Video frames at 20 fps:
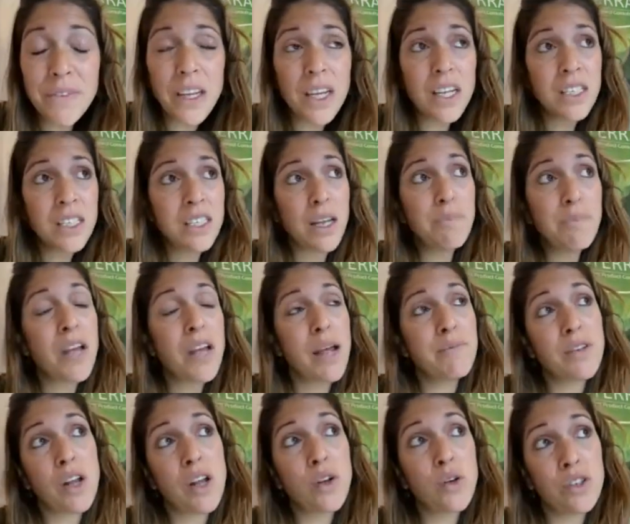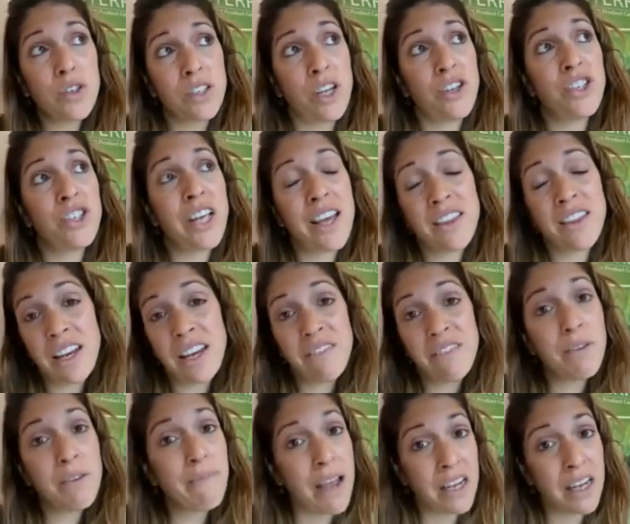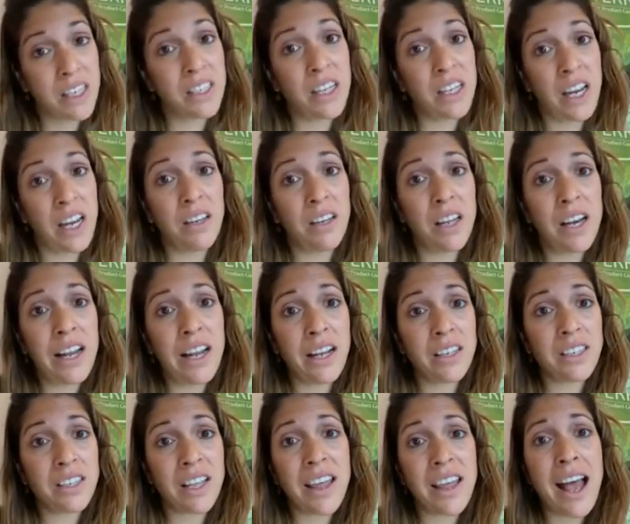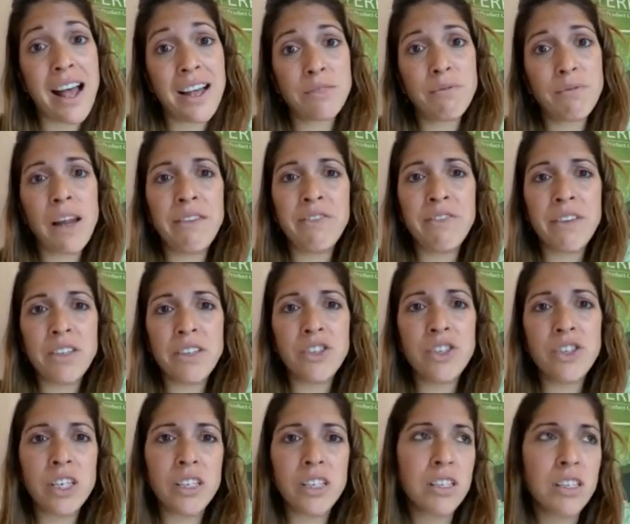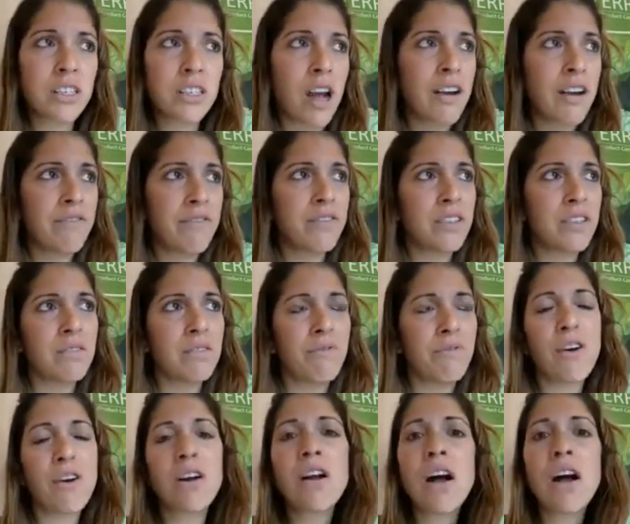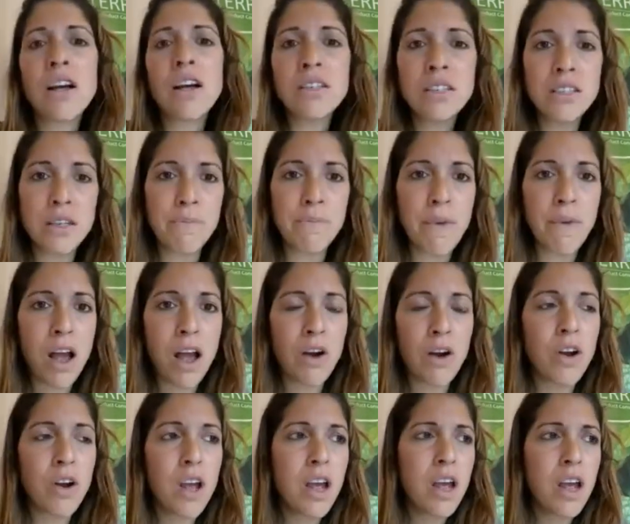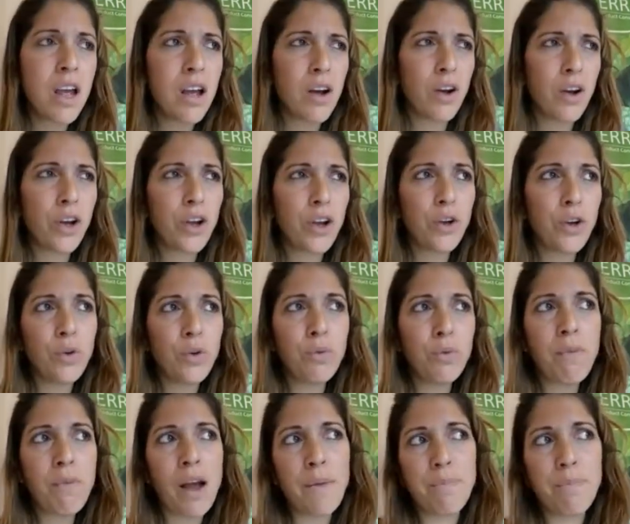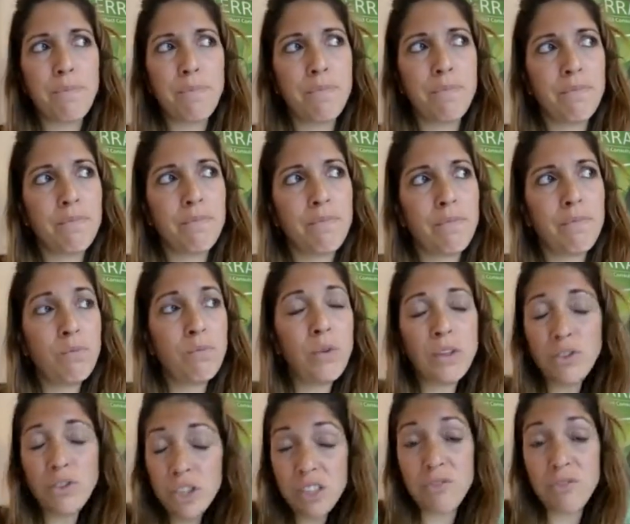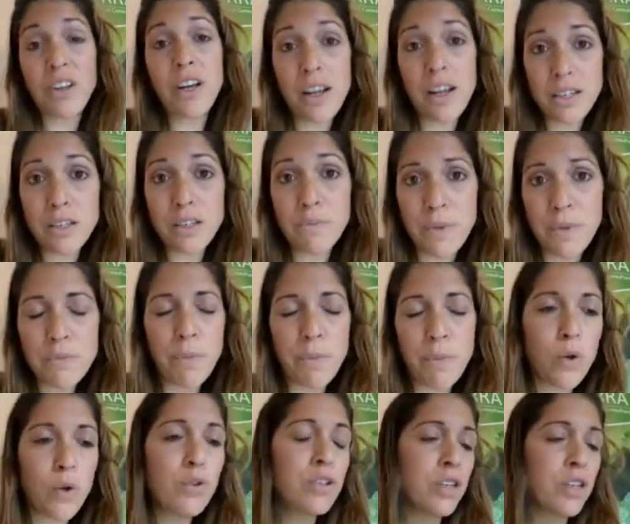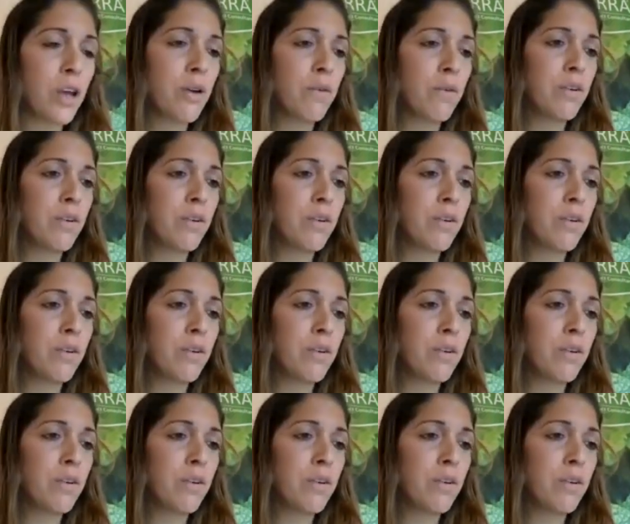Sometimes I'll also share the Living magazine, the link to that as well, if it's just kind of for a customer who might, well, just for customers, but also